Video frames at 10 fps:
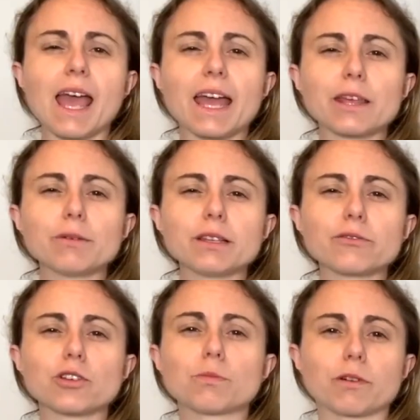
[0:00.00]
And even
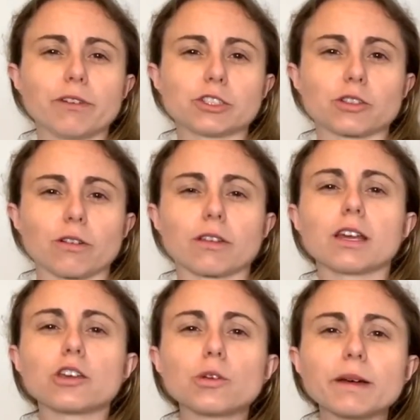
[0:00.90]
if you're a professional,
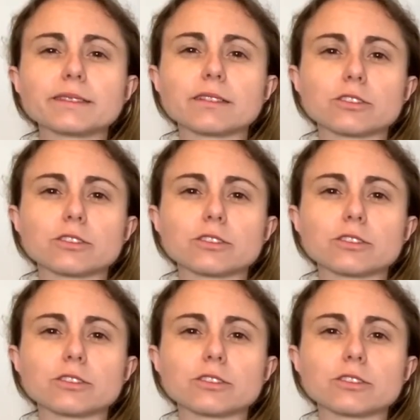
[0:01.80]
you might still